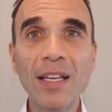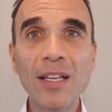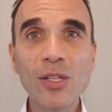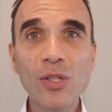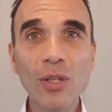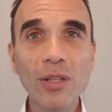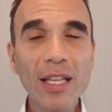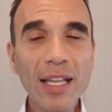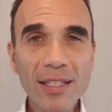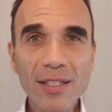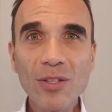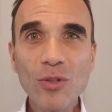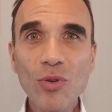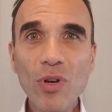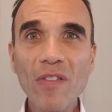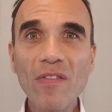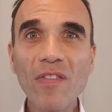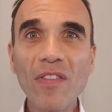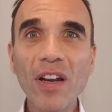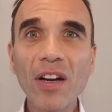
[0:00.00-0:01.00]
So let's do
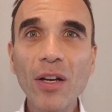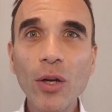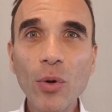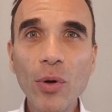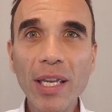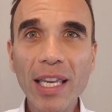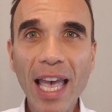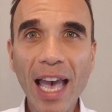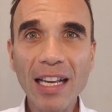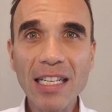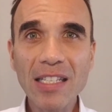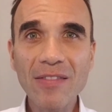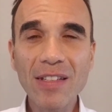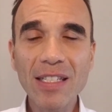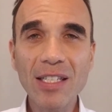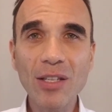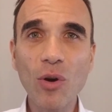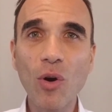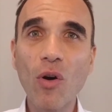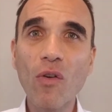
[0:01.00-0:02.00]
a very quick
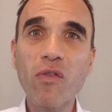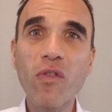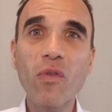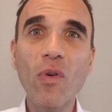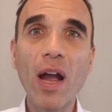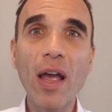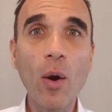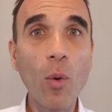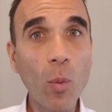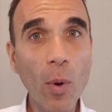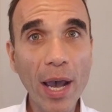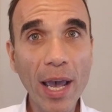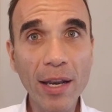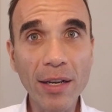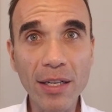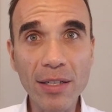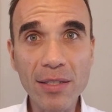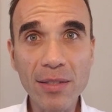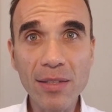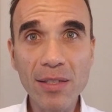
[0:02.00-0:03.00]
activity of
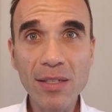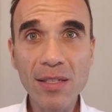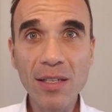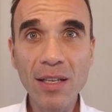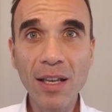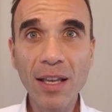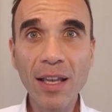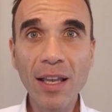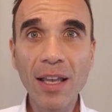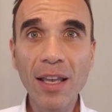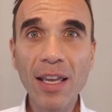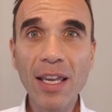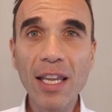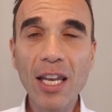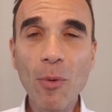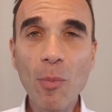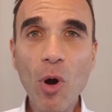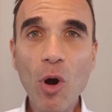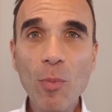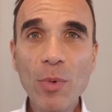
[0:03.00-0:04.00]
awareness. In
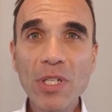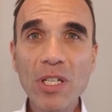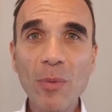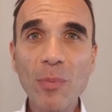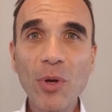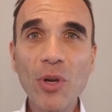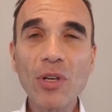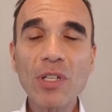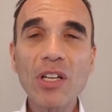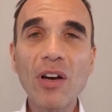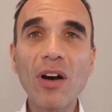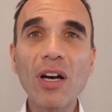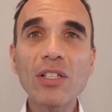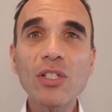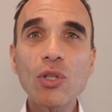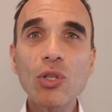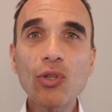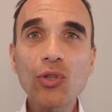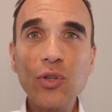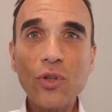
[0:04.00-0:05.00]
a moment, I'm going to
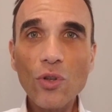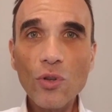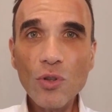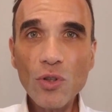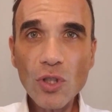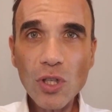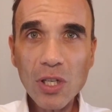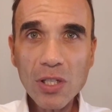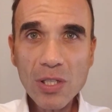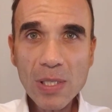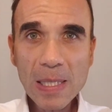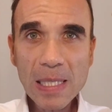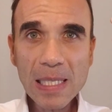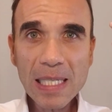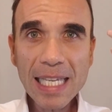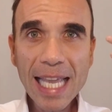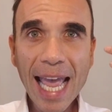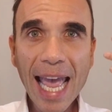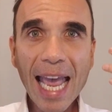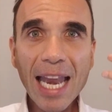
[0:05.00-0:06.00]
ask you to just
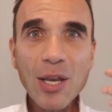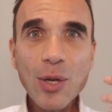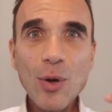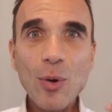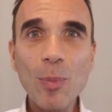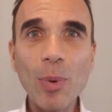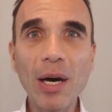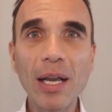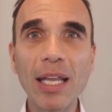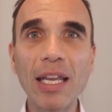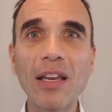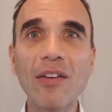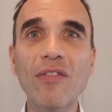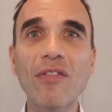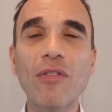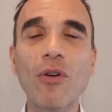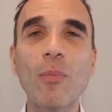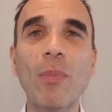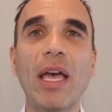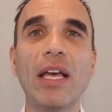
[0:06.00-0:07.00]
scan your body
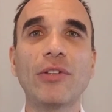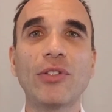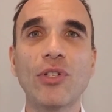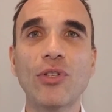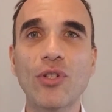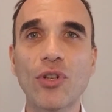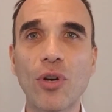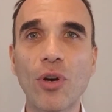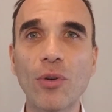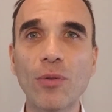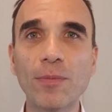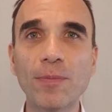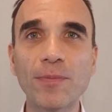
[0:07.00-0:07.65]
from head to toe.